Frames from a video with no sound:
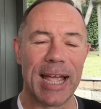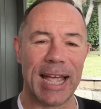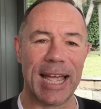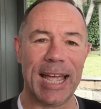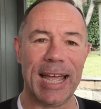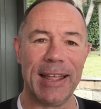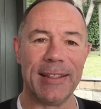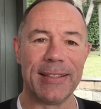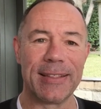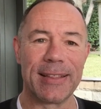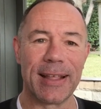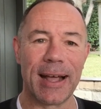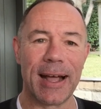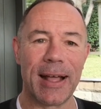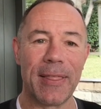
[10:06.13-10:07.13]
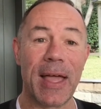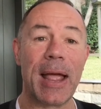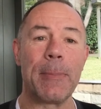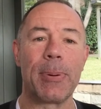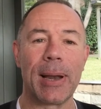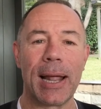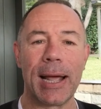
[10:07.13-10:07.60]
And
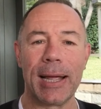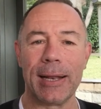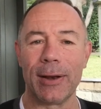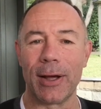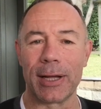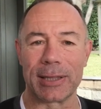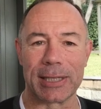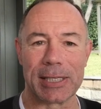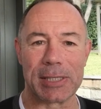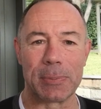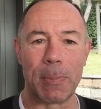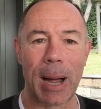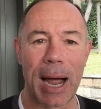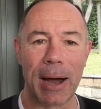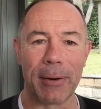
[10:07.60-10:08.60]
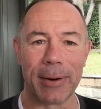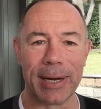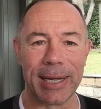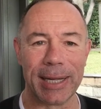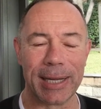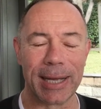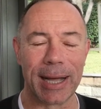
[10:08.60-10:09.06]
they play like the
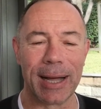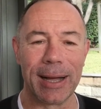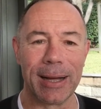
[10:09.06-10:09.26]
sparring